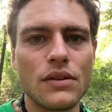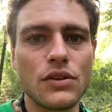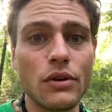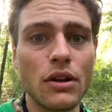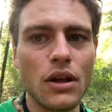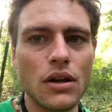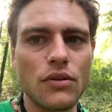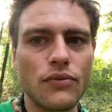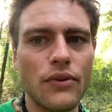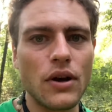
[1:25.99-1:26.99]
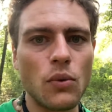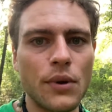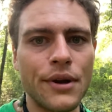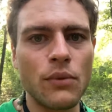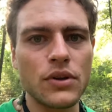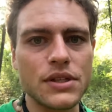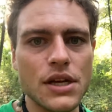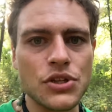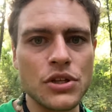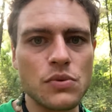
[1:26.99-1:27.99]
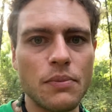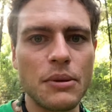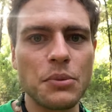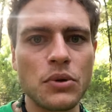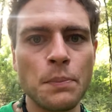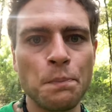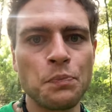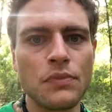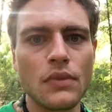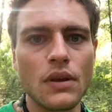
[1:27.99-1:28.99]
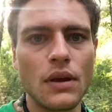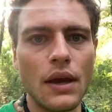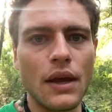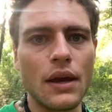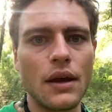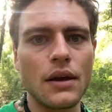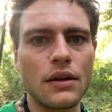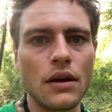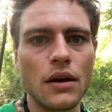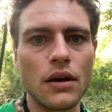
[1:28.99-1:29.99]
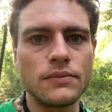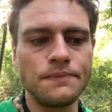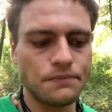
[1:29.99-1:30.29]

doing a lot of uh, one-on-one sessions with people and uh,